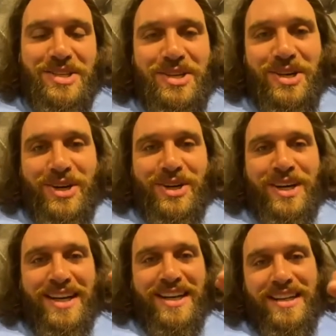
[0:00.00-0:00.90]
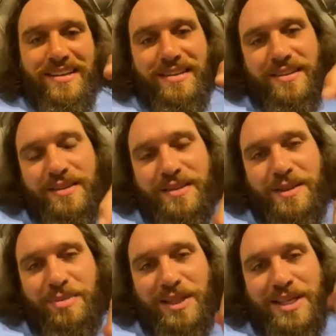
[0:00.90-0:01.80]
So
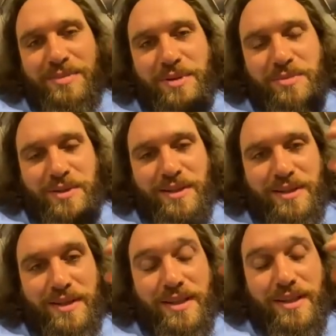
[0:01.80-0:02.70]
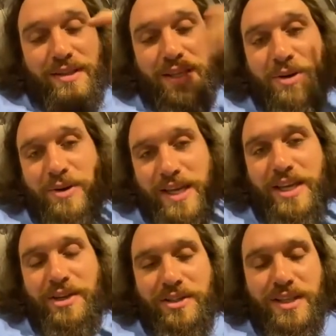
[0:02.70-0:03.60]
the police people, they were quite
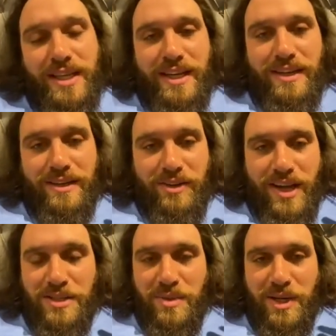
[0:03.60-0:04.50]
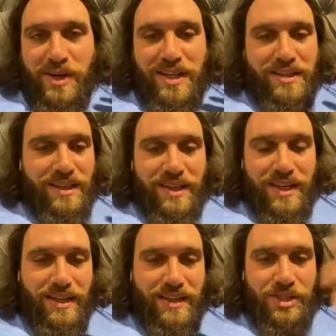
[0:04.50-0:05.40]
good. They didn't arrest me or anything like
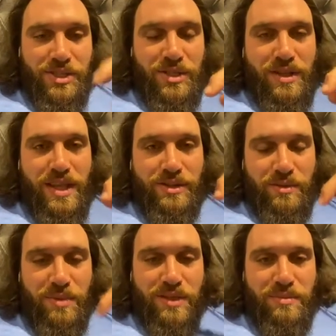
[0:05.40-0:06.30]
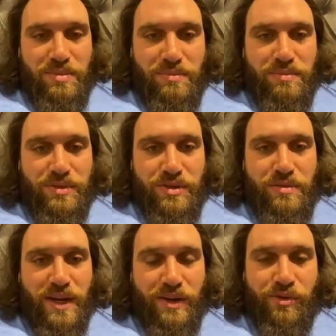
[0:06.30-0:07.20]
that. They took me to
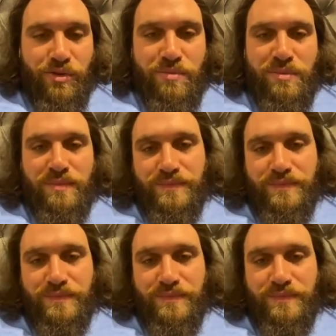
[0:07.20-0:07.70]
my room.